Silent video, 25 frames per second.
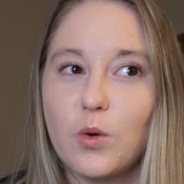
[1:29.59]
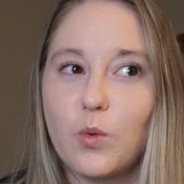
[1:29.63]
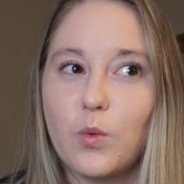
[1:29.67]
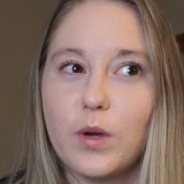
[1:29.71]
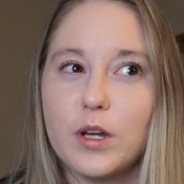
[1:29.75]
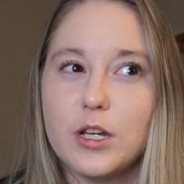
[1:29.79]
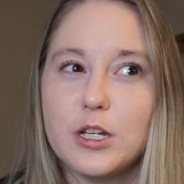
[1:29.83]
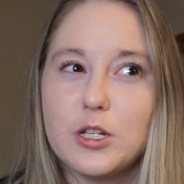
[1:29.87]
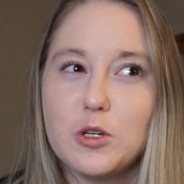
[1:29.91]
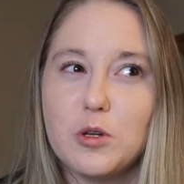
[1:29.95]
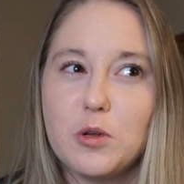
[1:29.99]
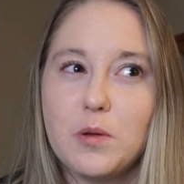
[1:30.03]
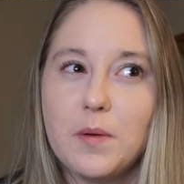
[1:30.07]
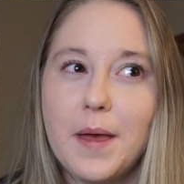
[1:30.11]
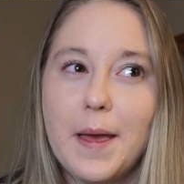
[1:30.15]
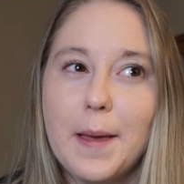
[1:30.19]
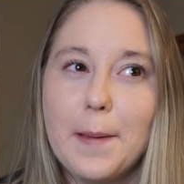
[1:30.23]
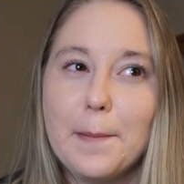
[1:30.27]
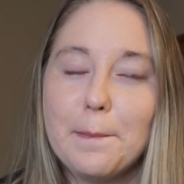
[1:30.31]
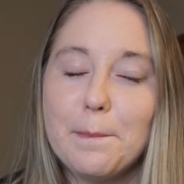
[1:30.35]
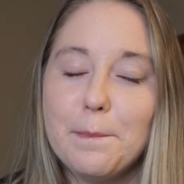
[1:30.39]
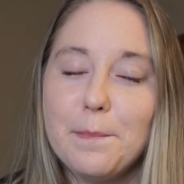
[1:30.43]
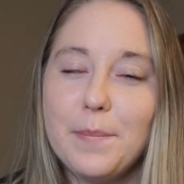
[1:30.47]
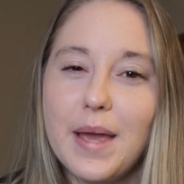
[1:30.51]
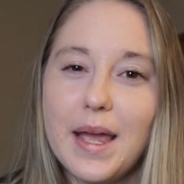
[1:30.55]
which
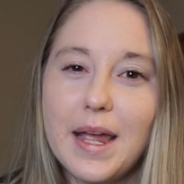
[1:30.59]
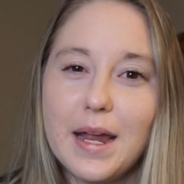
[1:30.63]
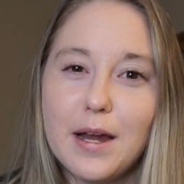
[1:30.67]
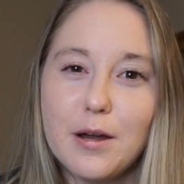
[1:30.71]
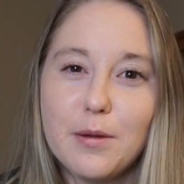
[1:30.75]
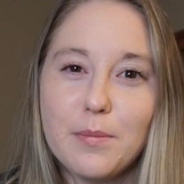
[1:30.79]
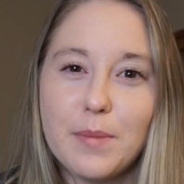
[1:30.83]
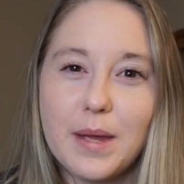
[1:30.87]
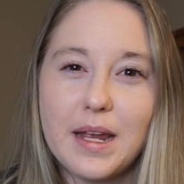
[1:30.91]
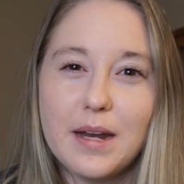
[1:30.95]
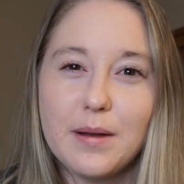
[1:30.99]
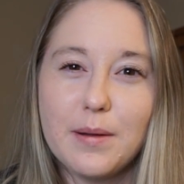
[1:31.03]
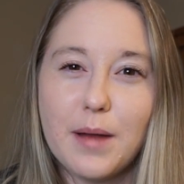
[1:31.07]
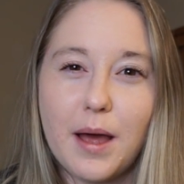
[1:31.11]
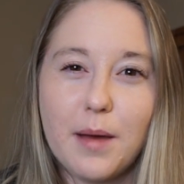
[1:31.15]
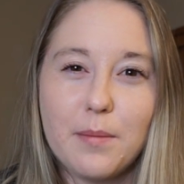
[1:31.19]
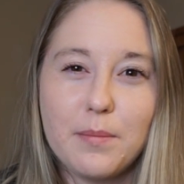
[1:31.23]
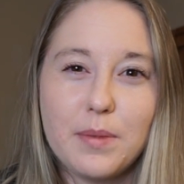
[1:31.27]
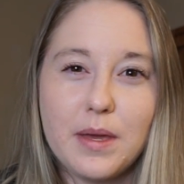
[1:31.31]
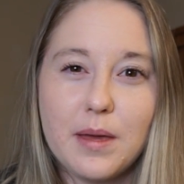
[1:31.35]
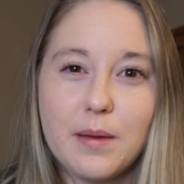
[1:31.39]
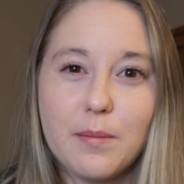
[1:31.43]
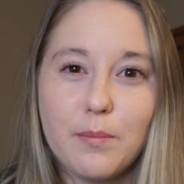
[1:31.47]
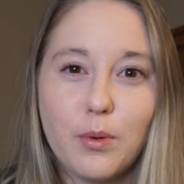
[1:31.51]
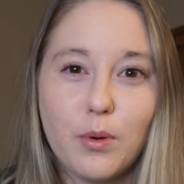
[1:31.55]
may or may not
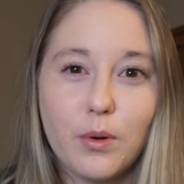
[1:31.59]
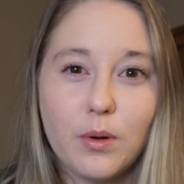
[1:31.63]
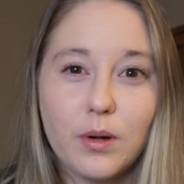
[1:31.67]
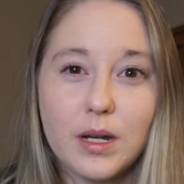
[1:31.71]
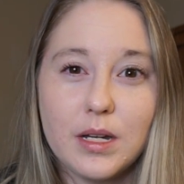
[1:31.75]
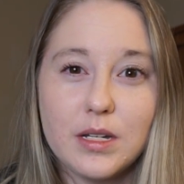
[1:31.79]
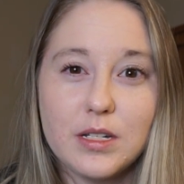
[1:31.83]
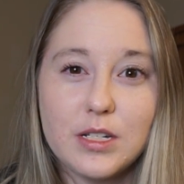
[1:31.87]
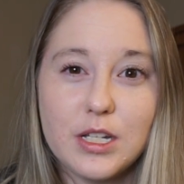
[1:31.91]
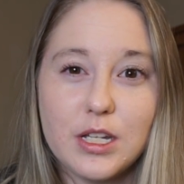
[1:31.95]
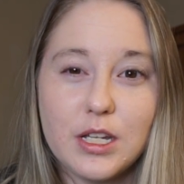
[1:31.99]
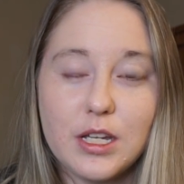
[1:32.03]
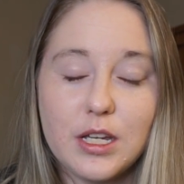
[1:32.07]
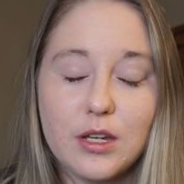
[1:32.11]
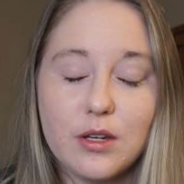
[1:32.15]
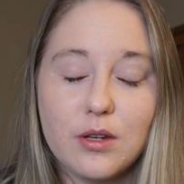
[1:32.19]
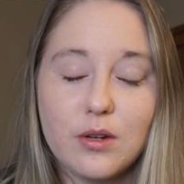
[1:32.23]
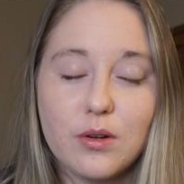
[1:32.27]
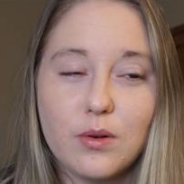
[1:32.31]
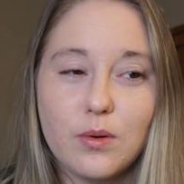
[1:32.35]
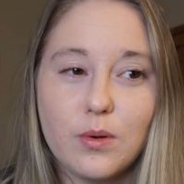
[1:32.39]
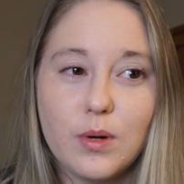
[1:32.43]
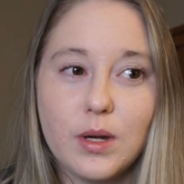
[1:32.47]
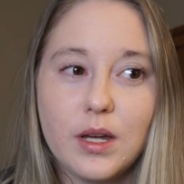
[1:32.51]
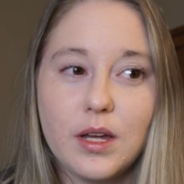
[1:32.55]
be important to
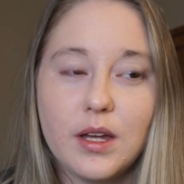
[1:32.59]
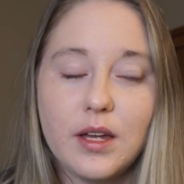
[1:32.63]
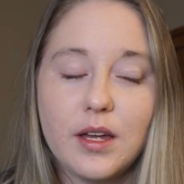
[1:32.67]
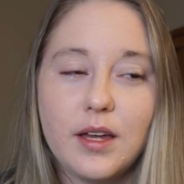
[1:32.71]
you,